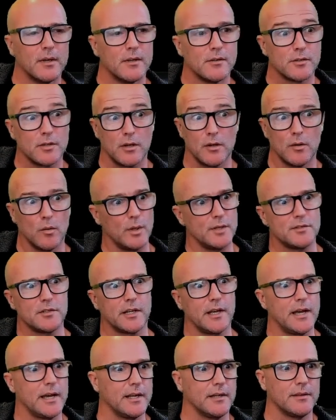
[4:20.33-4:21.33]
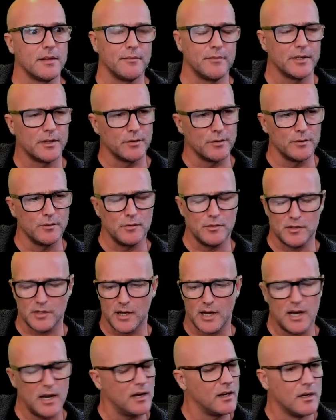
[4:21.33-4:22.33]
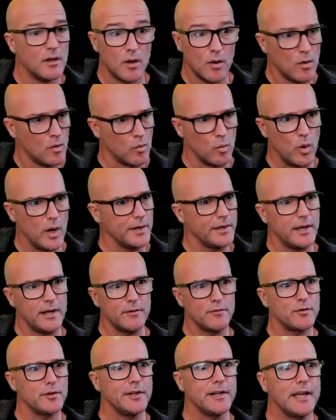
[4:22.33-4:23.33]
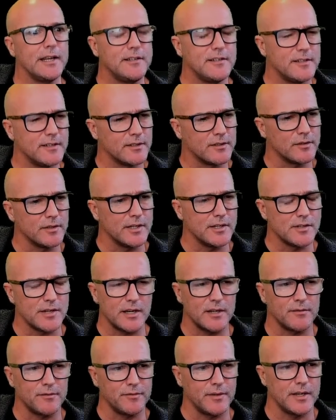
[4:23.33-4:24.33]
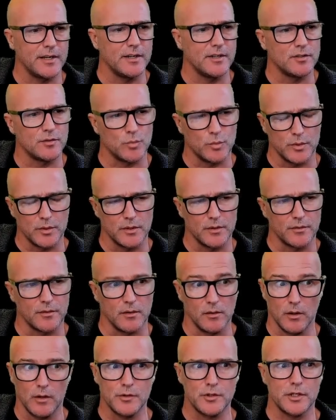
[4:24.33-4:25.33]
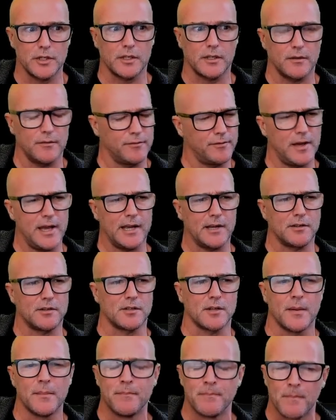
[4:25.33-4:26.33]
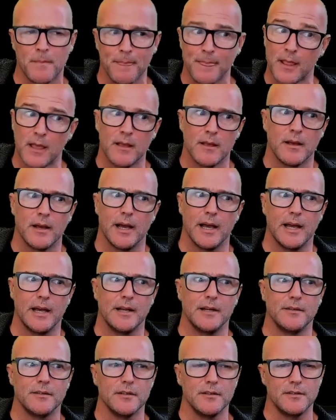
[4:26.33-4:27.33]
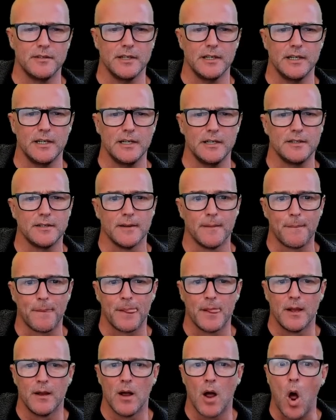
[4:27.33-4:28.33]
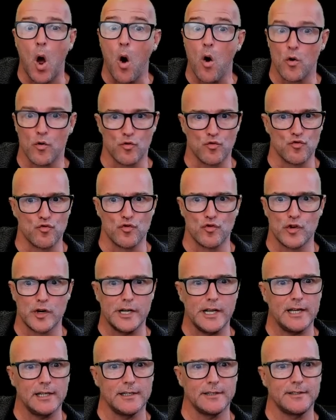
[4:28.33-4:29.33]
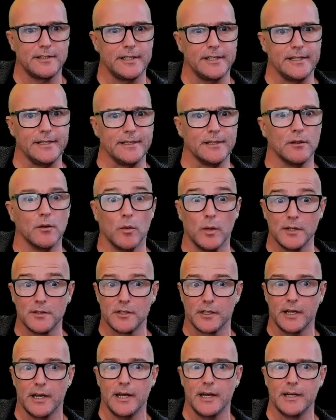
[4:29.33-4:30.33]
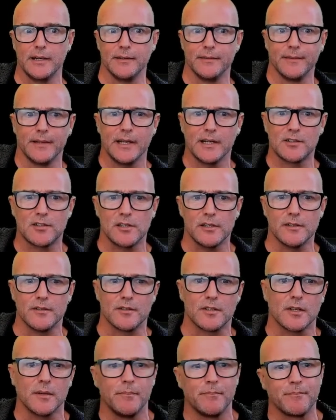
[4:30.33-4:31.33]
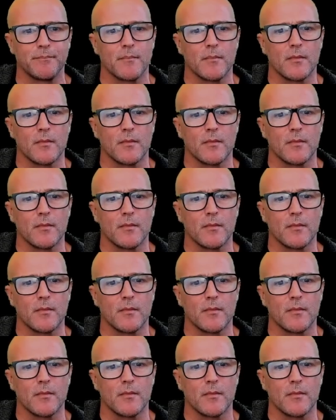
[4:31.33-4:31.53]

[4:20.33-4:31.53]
So once again, the vagoons are 180 degrees out of phase with logic, facts, and indeed reality. Once again, excellent.